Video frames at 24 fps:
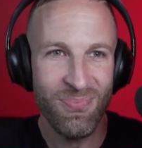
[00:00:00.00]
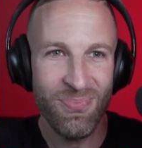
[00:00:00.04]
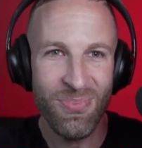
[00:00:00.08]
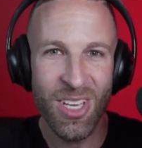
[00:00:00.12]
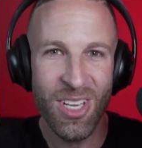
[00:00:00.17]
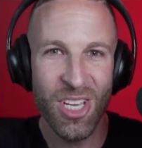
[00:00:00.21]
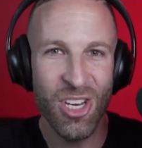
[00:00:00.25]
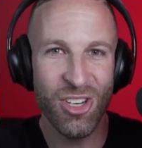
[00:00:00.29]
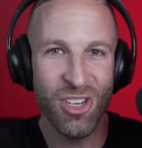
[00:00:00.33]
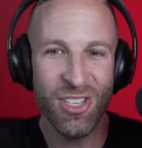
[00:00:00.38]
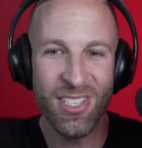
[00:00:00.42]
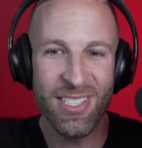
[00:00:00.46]

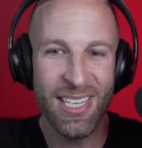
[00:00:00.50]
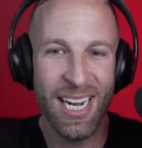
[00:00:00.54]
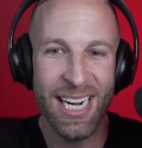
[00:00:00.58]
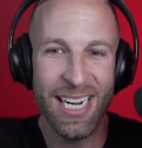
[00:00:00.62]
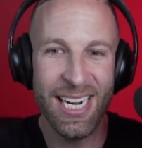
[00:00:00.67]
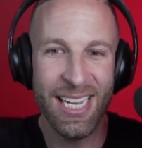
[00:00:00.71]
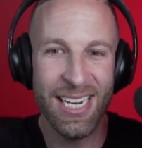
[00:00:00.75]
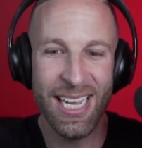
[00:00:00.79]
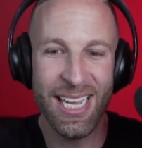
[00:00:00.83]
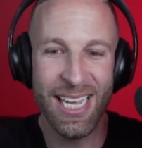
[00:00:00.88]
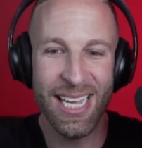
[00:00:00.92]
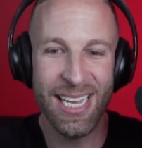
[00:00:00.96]
you're
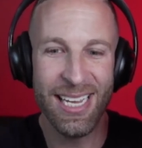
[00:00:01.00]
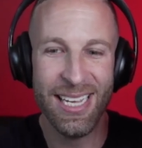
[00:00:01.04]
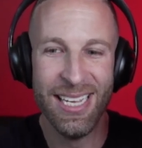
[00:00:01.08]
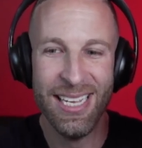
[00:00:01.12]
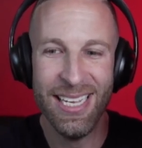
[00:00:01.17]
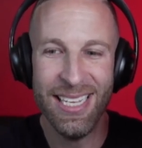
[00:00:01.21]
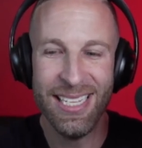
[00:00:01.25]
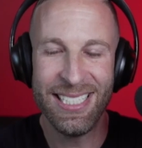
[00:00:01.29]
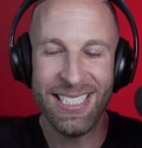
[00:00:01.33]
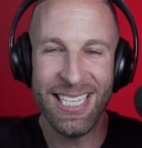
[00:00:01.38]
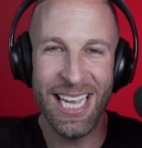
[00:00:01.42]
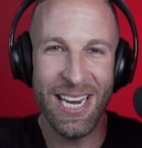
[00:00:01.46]
signing a
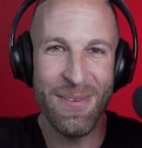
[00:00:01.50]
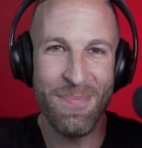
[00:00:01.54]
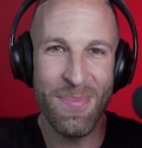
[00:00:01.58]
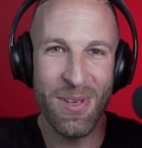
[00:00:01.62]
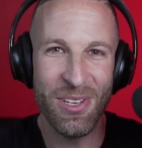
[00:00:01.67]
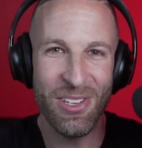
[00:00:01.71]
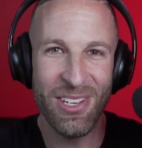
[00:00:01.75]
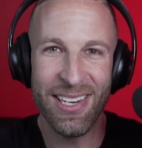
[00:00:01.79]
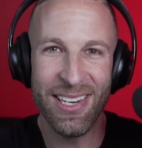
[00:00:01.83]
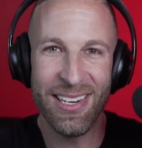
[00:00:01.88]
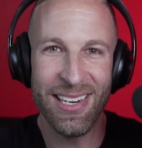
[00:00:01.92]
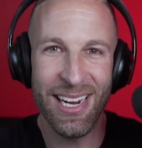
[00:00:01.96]
ten
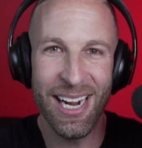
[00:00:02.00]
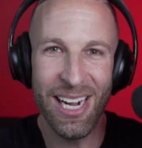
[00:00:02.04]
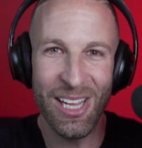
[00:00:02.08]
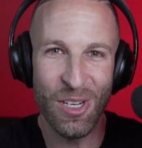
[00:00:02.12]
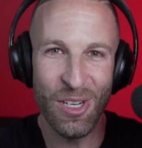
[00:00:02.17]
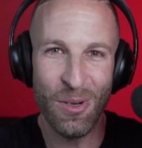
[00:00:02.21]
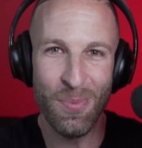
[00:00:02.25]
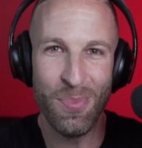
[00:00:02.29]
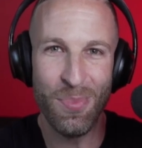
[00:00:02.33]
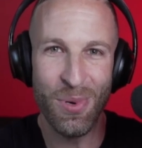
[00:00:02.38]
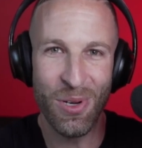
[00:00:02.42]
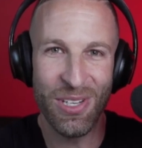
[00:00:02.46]
million
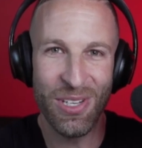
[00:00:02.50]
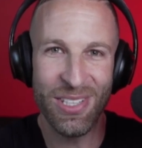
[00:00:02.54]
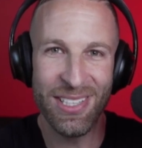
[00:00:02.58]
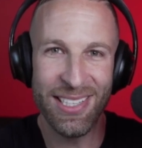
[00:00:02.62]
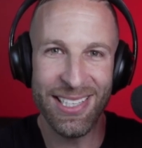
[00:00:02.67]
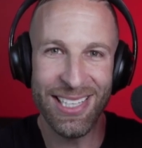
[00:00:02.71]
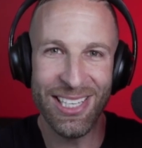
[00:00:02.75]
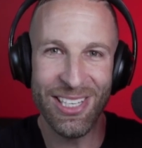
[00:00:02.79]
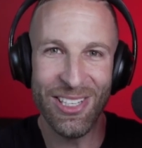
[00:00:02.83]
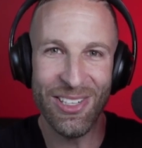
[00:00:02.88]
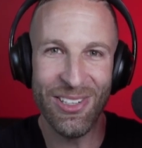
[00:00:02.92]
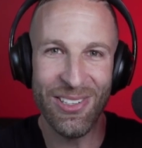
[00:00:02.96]
dollar book
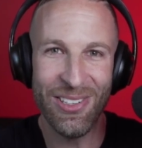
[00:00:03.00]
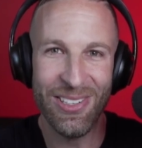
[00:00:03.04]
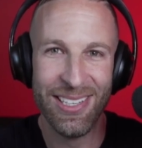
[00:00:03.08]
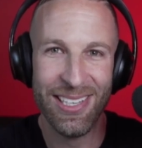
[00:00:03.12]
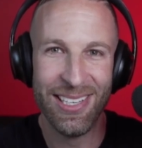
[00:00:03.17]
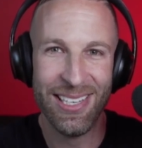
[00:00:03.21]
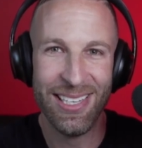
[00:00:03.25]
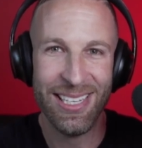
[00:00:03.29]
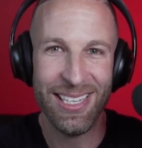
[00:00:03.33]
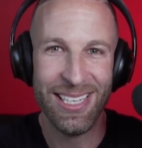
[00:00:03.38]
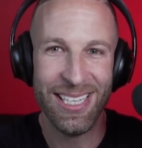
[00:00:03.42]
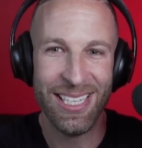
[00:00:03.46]
deal
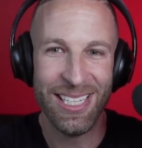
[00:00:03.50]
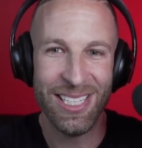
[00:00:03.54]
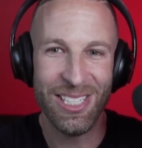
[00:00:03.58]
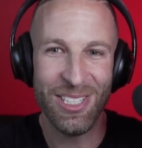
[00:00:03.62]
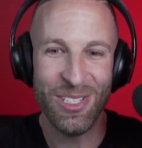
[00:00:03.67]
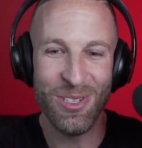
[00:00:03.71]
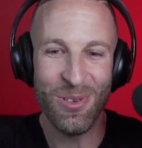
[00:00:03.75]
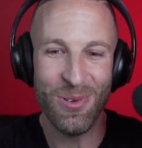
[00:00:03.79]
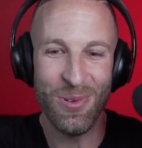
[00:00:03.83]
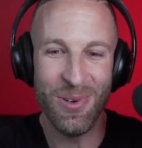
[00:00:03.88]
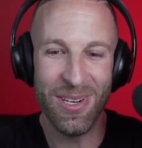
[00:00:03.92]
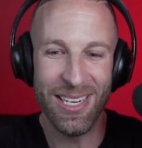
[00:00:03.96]

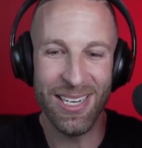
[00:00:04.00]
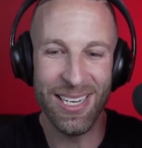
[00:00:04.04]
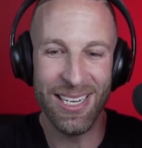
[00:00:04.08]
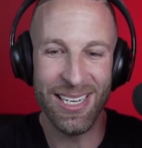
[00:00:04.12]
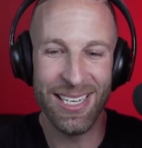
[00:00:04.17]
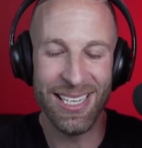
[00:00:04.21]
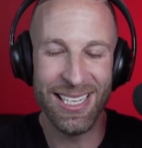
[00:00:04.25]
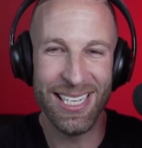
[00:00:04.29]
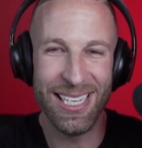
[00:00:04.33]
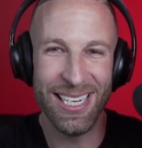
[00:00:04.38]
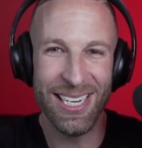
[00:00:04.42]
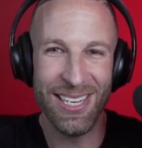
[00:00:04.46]
to,
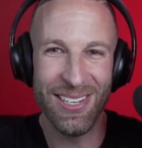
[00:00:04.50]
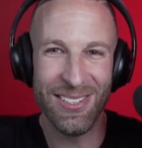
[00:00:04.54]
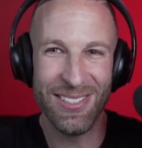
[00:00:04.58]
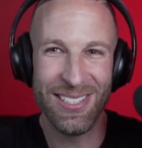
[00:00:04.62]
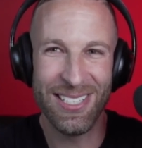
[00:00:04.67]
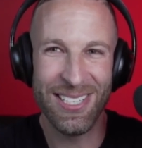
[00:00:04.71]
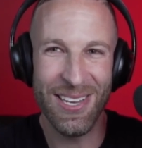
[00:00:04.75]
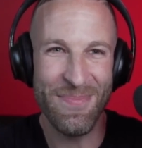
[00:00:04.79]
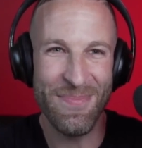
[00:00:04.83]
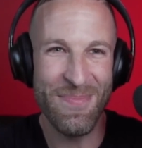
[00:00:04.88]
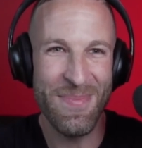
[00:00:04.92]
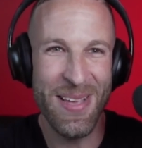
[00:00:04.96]
uh, you know,
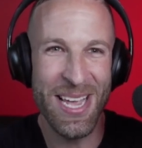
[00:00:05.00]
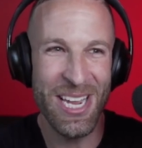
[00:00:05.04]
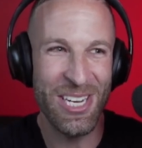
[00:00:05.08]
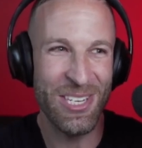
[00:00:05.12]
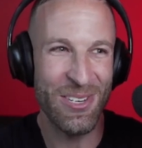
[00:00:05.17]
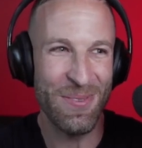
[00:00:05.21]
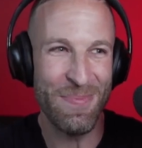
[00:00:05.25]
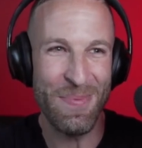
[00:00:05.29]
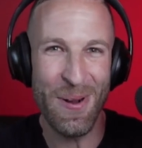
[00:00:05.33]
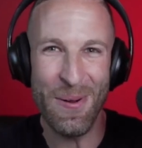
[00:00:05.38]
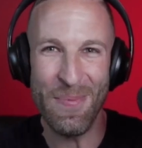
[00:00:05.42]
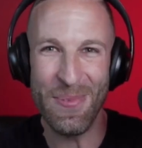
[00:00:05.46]
some
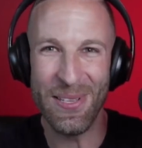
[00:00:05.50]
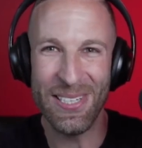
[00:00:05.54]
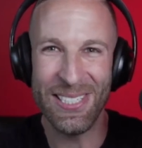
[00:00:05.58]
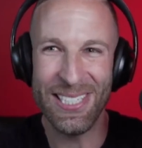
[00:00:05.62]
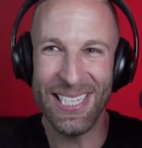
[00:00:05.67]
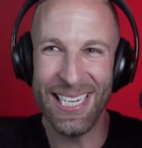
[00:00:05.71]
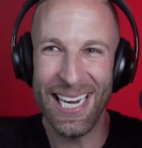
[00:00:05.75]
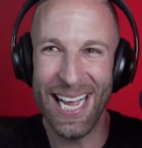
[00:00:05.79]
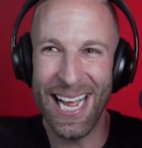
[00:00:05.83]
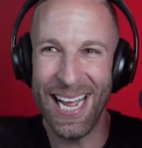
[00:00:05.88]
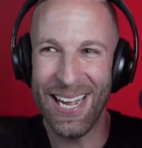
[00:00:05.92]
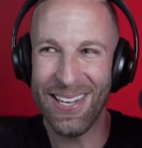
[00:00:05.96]
major
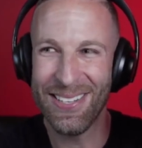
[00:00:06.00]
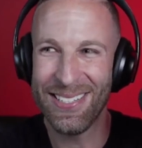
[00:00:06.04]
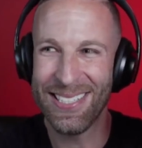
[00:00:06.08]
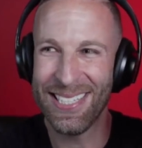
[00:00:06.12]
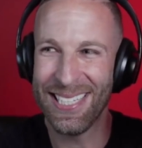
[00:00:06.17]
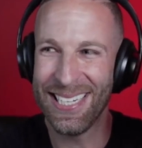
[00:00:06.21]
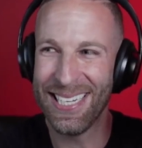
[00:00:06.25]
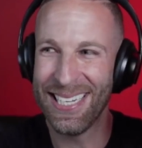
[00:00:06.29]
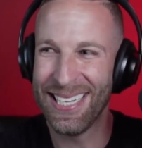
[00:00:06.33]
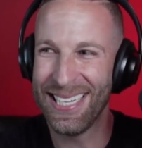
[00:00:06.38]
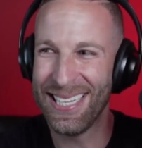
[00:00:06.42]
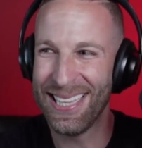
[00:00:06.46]
publishing house,
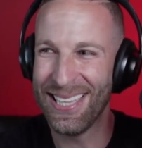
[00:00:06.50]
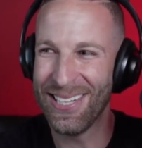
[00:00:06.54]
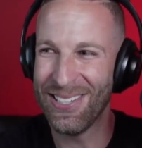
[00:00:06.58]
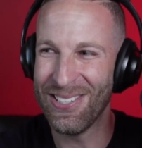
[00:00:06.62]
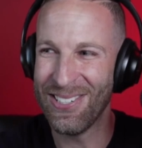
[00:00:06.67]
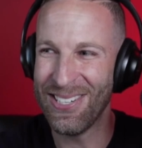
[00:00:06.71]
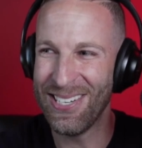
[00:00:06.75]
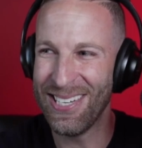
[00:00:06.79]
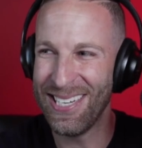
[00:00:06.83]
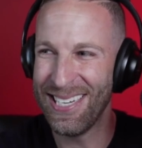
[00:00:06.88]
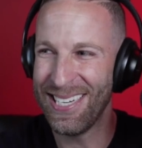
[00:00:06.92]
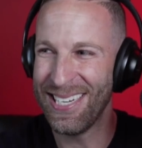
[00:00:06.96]
and there's,